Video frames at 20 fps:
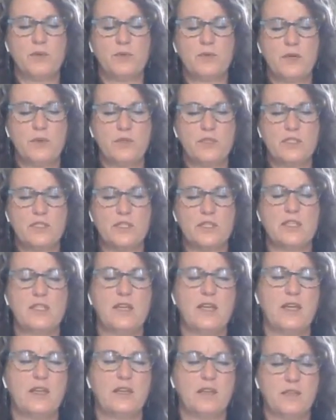Notice it
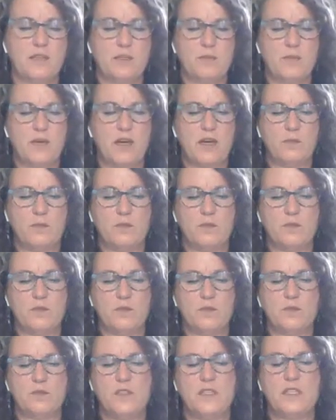again at the bottom of
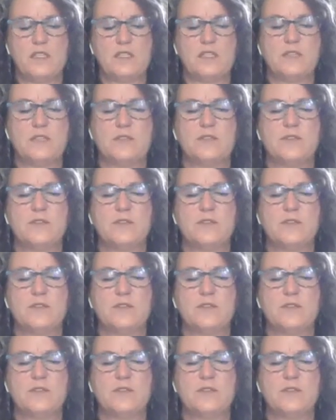your feet.